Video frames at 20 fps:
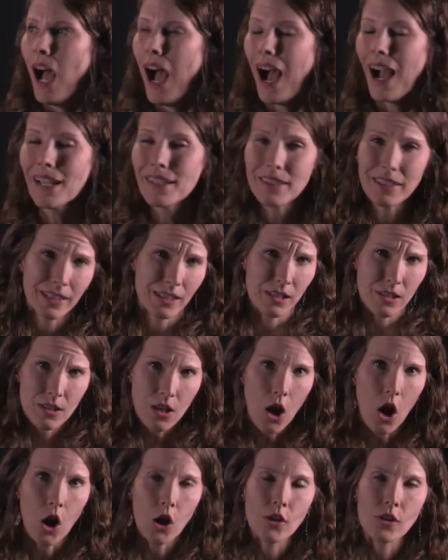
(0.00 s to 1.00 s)
I think it's
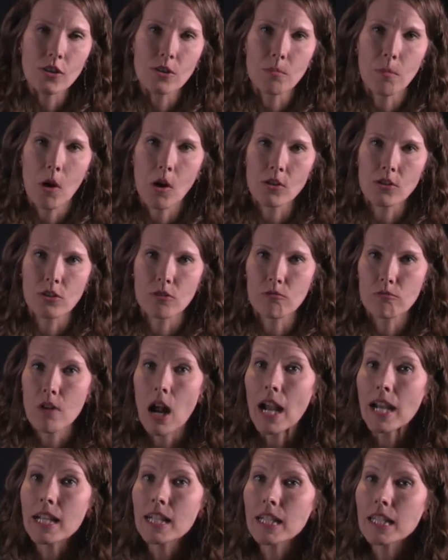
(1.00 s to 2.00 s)
the hardest part to
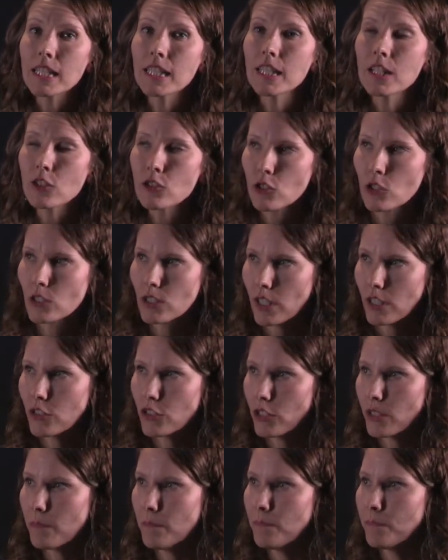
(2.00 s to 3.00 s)
write in the
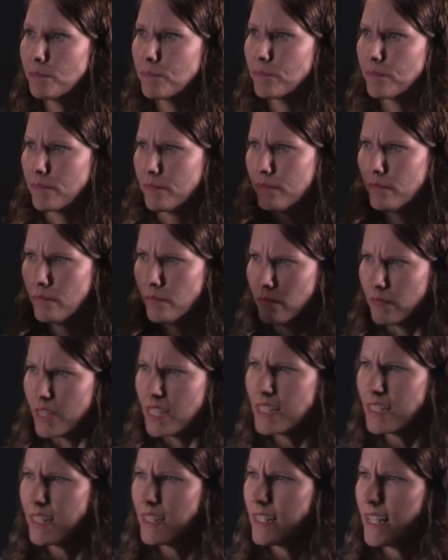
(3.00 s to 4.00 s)
introduction.
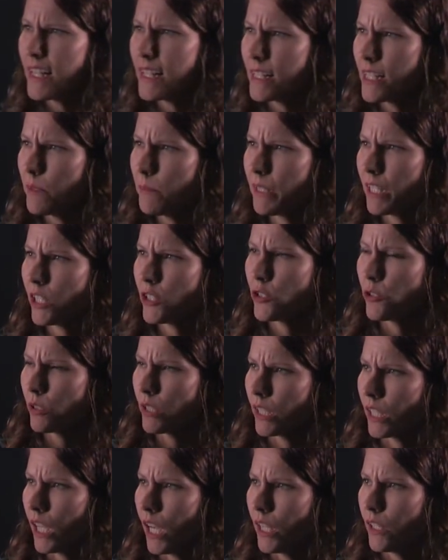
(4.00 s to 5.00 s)
This is easy because you
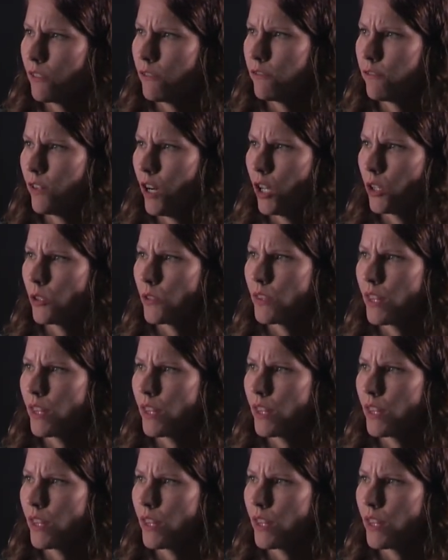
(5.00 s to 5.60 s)
can kind of follow